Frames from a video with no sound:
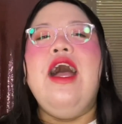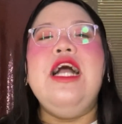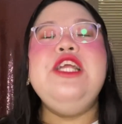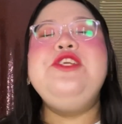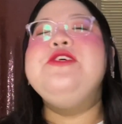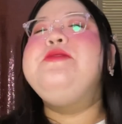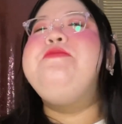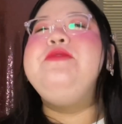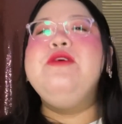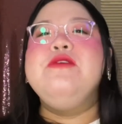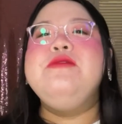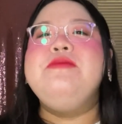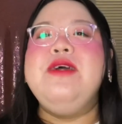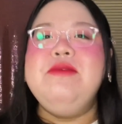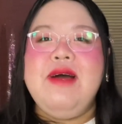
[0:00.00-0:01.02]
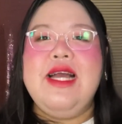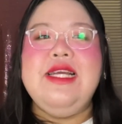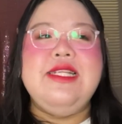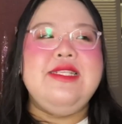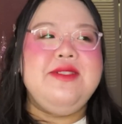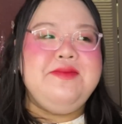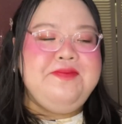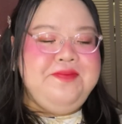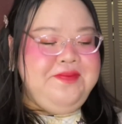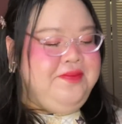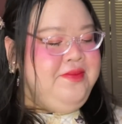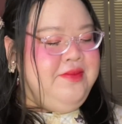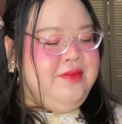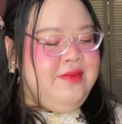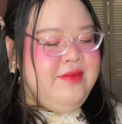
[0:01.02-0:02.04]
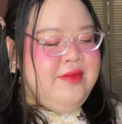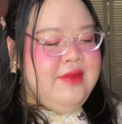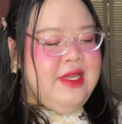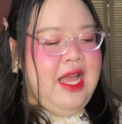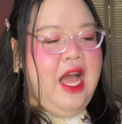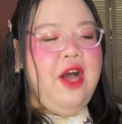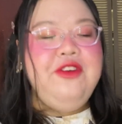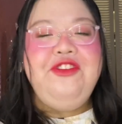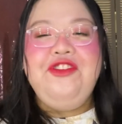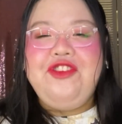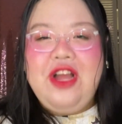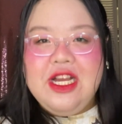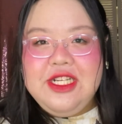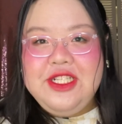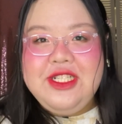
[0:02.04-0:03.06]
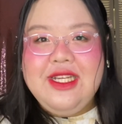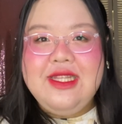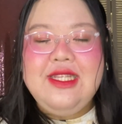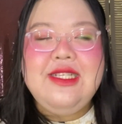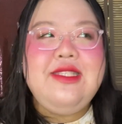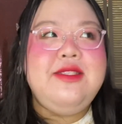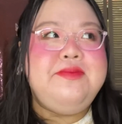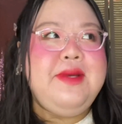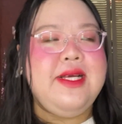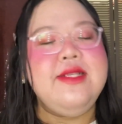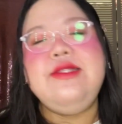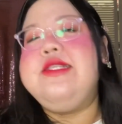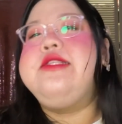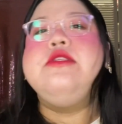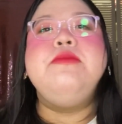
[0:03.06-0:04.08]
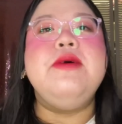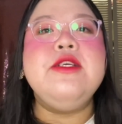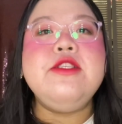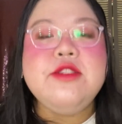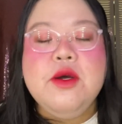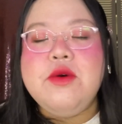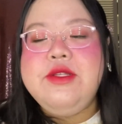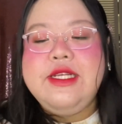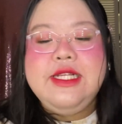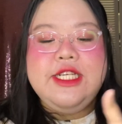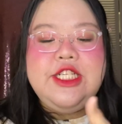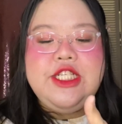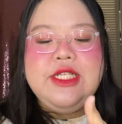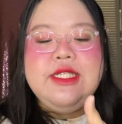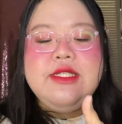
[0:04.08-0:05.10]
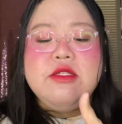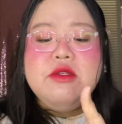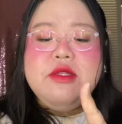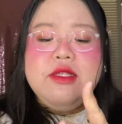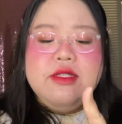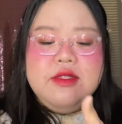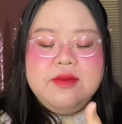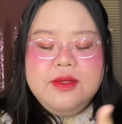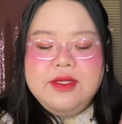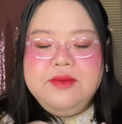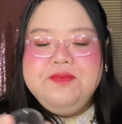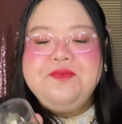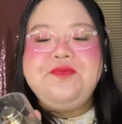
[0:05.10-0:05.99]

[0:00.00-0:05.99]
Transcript: It just blows my mind how fresh this smells. It smells so delicious. So this one,